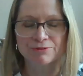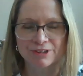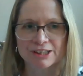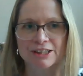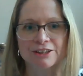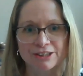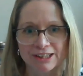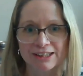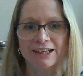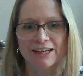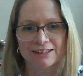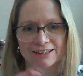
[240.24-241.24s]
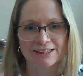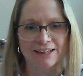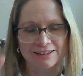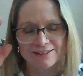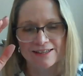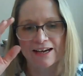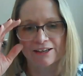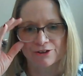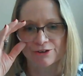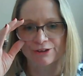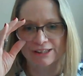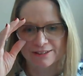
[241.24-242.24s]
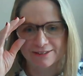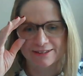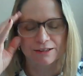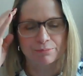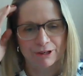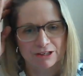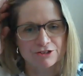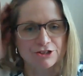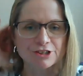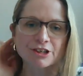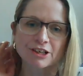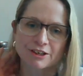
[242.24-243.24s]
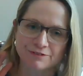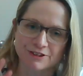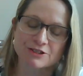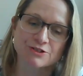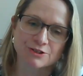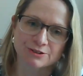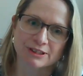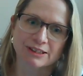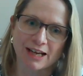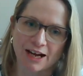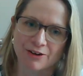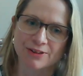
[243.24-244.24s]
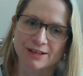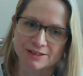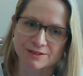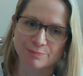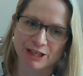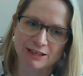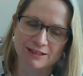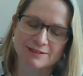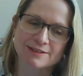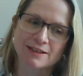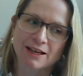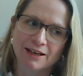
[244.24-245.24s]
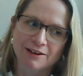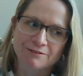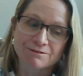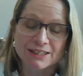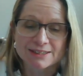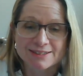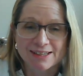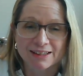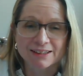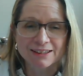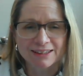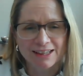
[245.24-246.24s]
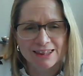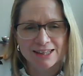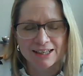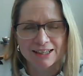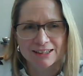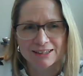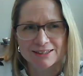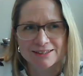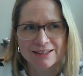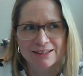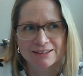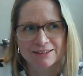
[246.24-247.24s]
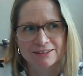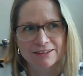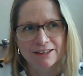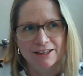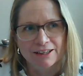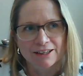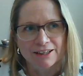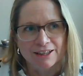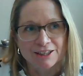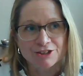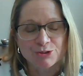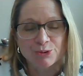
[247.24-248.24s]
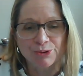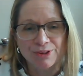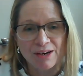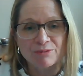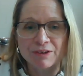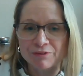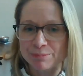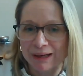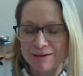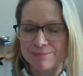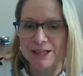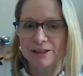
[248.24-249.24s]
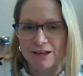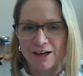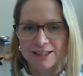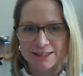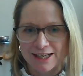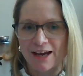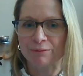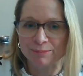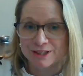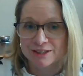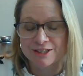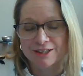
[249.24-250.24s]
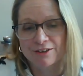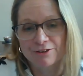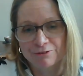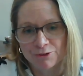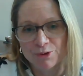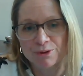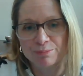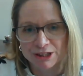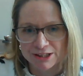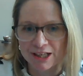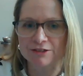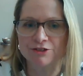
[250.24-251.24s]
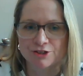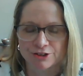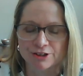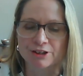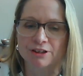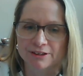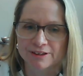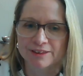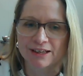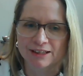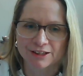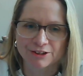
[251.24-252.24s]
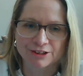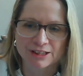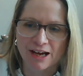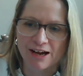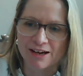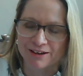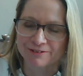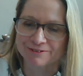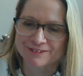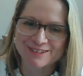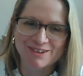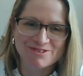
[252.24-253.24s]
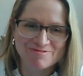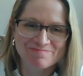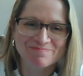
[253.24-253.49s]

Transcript: really looking at it as that holistic picture of the student and how this piece fits in. And I think it is a tool that we've maybe not tapped into the full potential that it could have. So